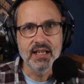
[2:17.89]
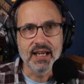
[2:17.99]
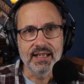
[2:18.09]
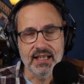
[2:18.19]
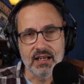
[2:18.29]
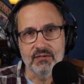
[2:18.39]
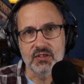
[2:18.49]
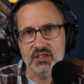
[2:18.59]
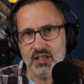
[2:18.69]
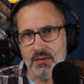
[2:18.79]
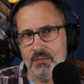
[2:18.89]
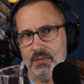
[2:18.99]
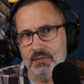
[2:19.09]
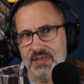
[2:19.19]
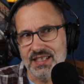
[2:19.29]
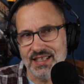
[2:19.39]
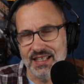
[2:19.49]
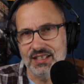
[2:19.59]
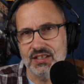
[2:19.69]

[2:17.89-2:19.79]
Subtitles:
and have some sense,